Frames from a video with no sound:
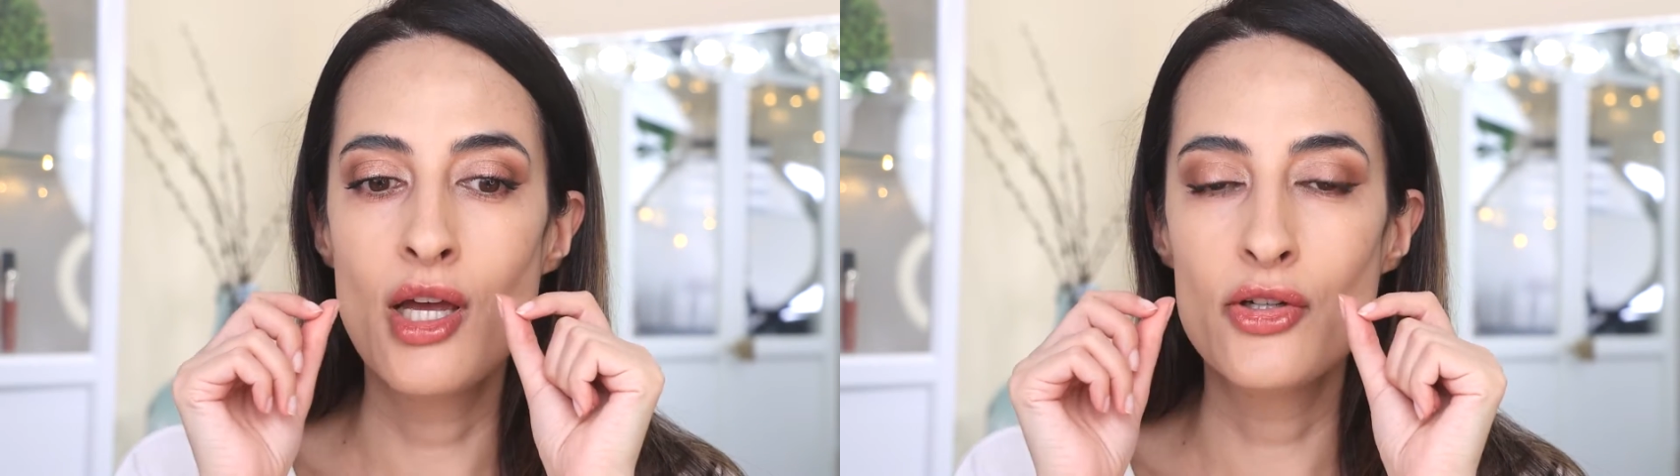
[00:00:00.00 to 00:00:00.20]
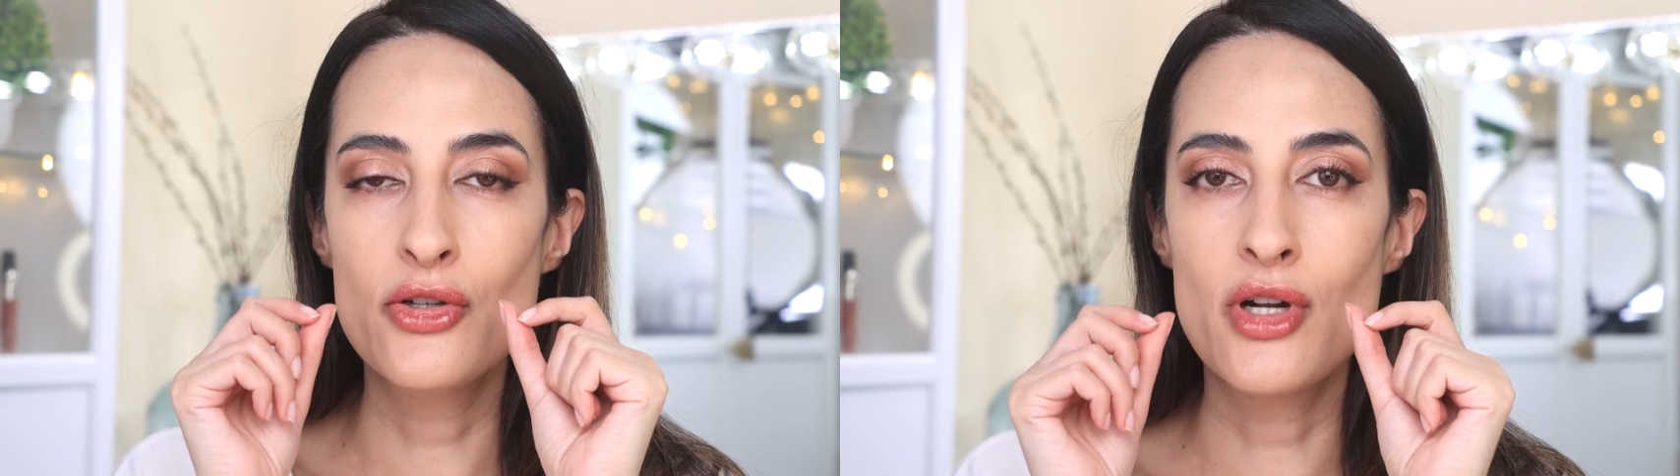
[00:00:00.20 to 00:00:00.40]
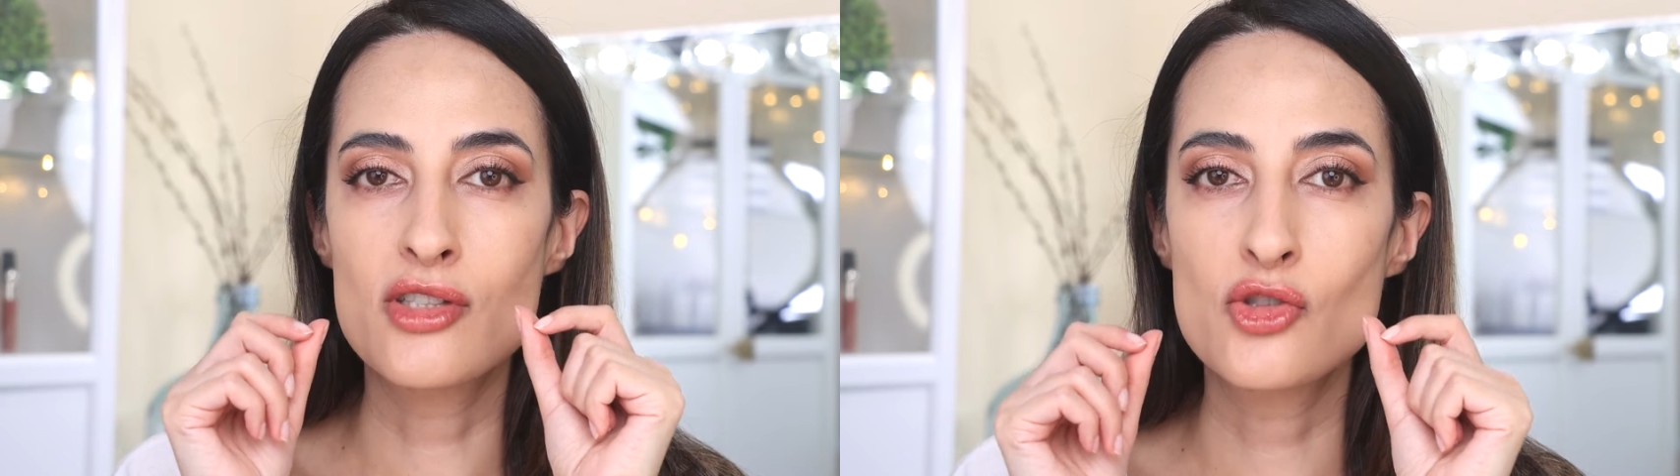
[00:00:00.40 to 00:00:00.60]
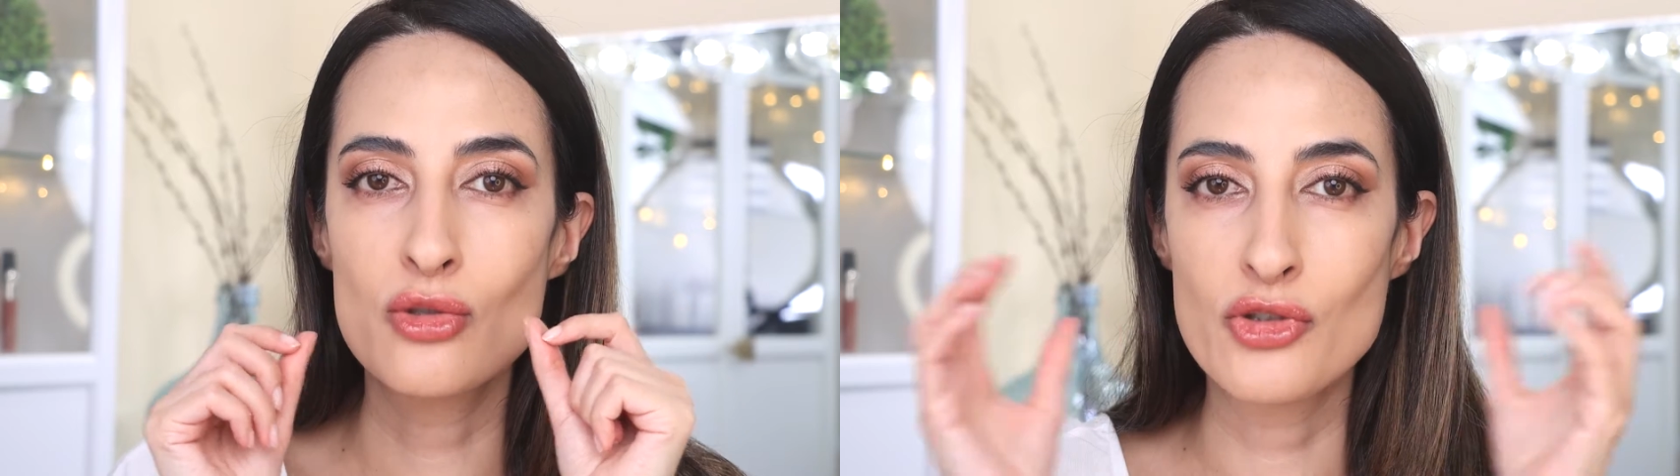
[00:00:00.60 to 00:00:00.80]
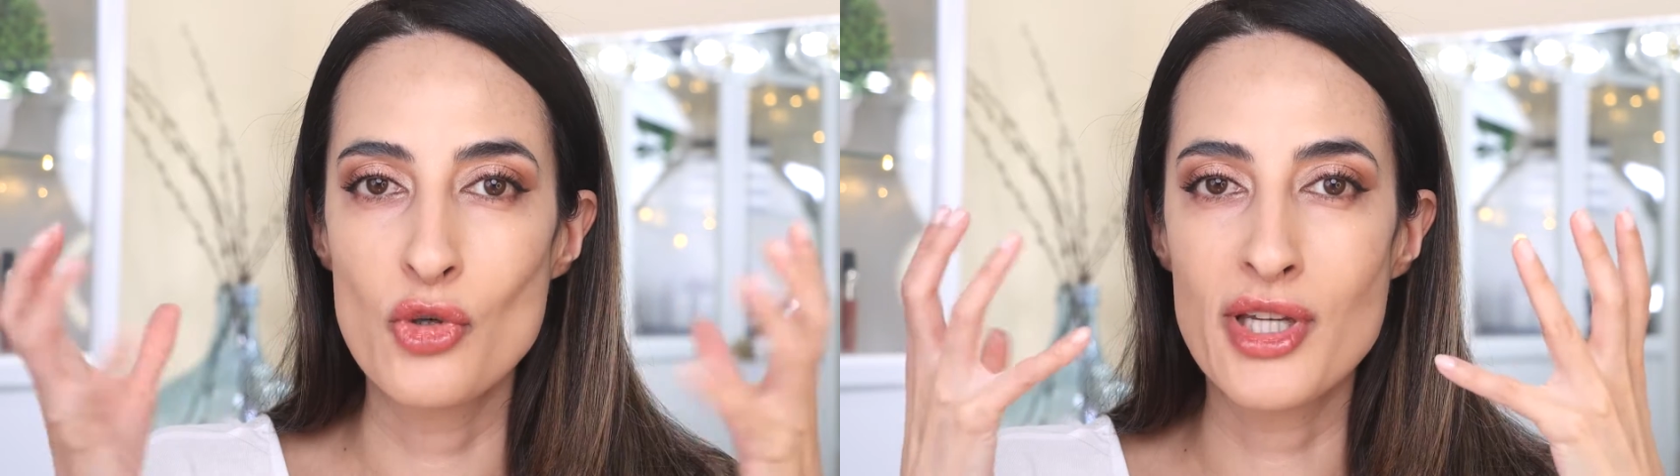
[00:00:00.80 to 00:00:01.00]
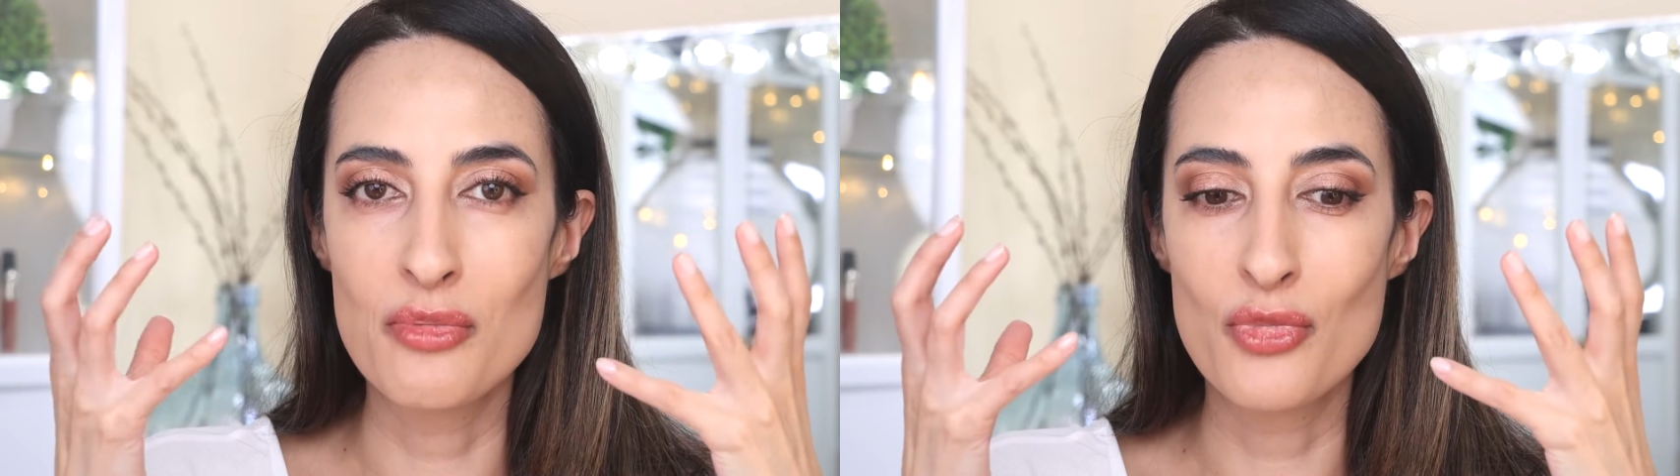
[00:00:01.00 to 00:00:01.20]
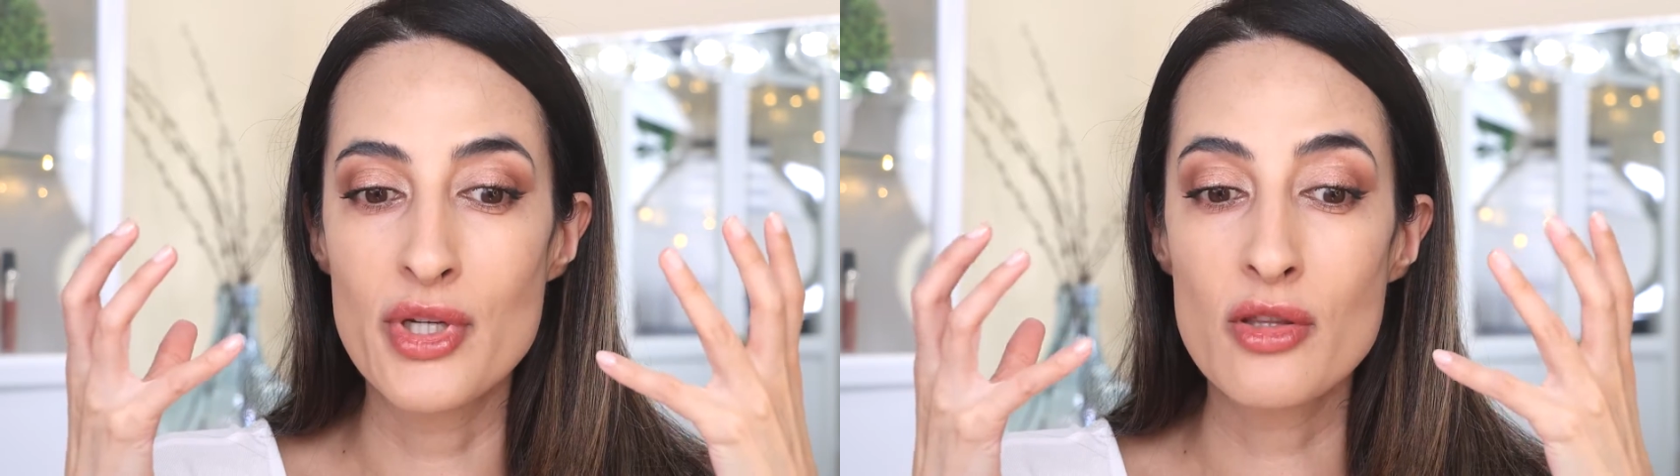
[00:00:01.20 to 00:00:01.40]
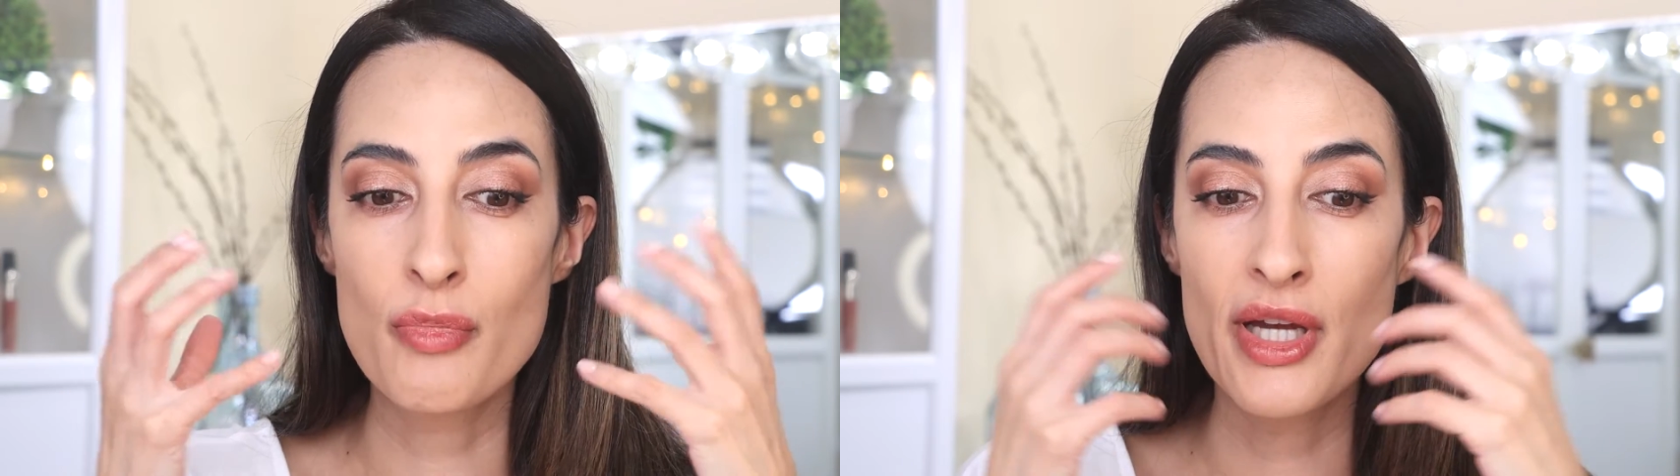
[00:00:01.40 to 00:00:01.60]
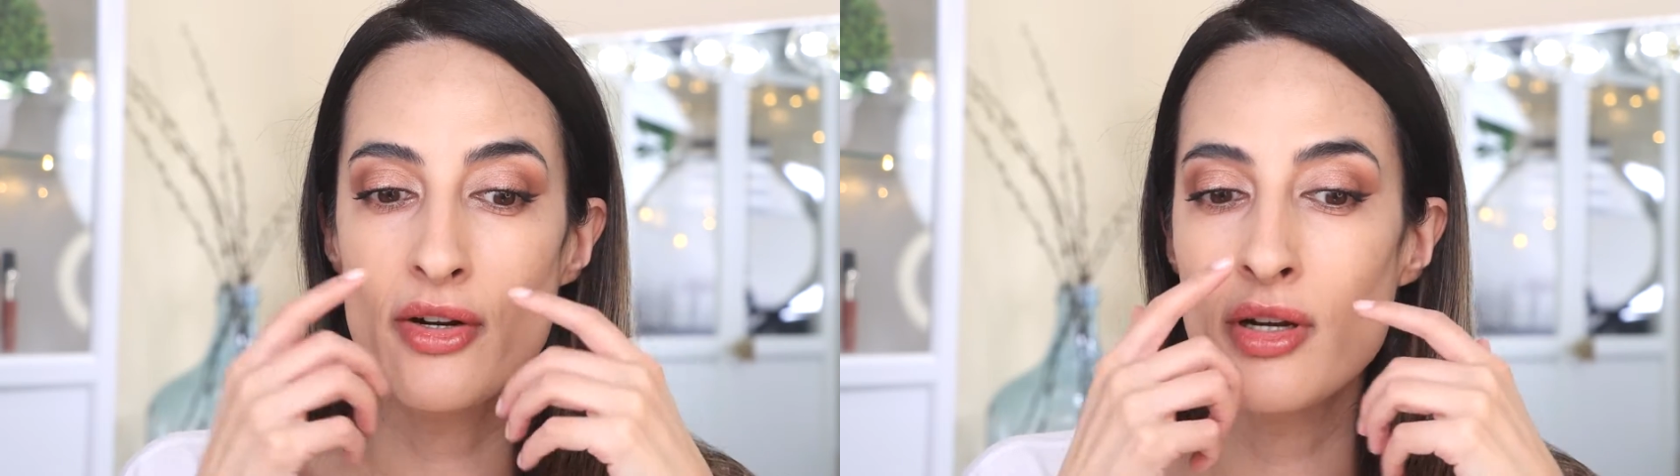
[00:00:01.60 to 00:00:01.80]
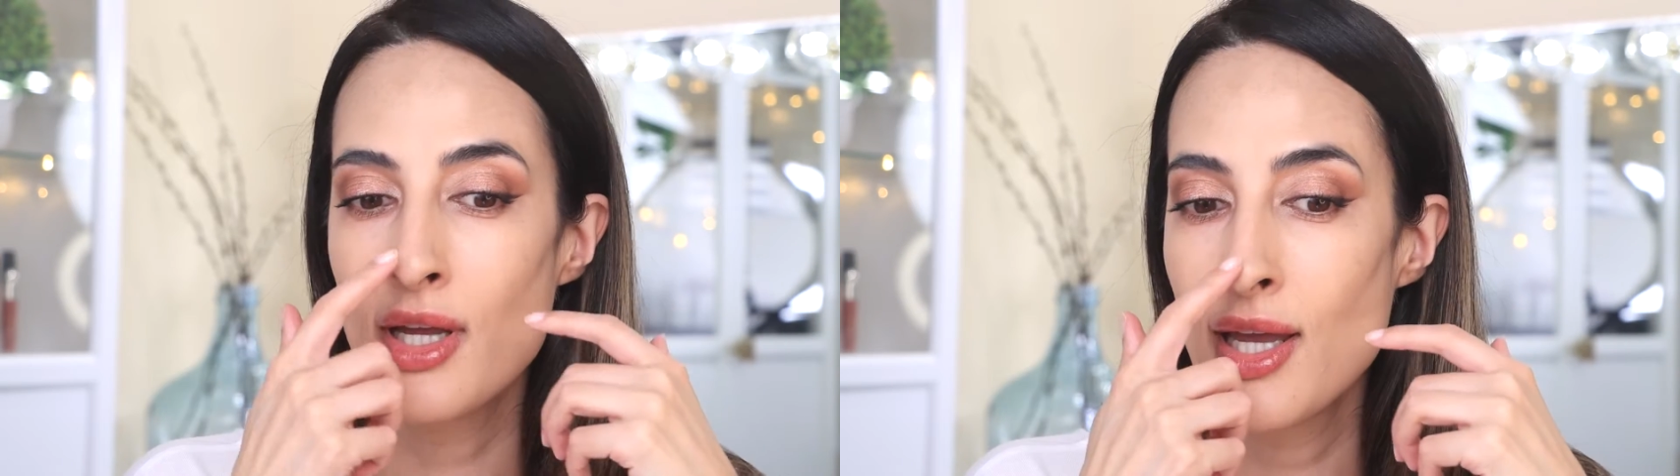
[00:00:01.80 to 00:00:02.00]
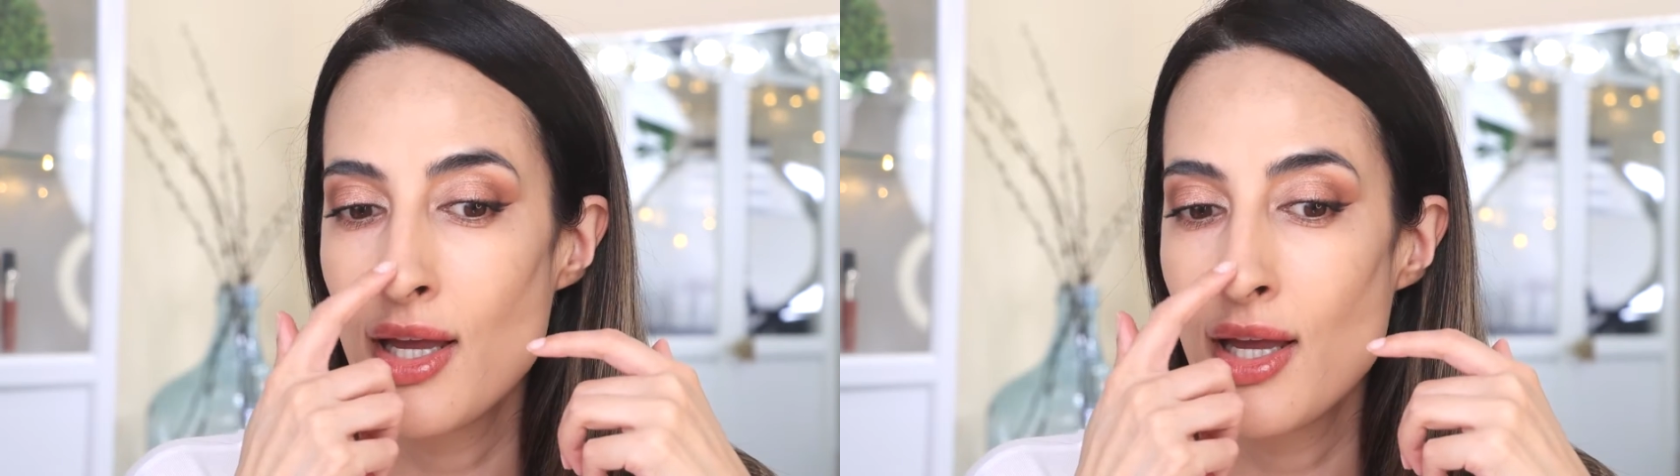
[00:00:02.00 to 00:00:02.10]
nostrils so you can breathe better.